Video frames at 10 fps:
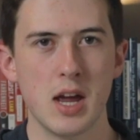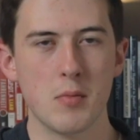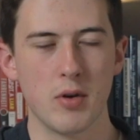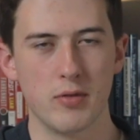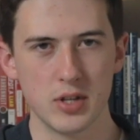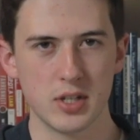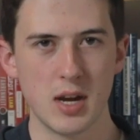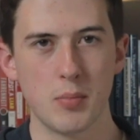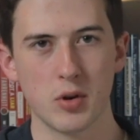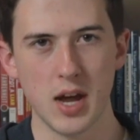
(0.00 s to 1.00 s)
but for this
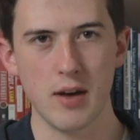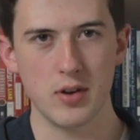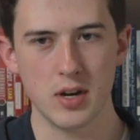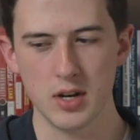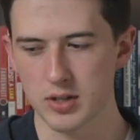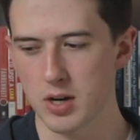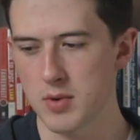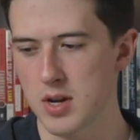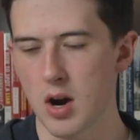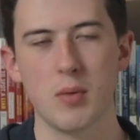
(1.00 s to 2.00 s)
example, Kevin is going to
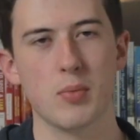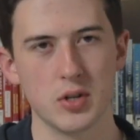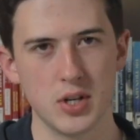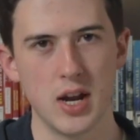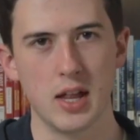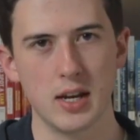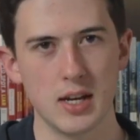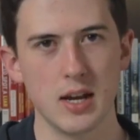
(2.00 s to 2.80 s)
be our personality.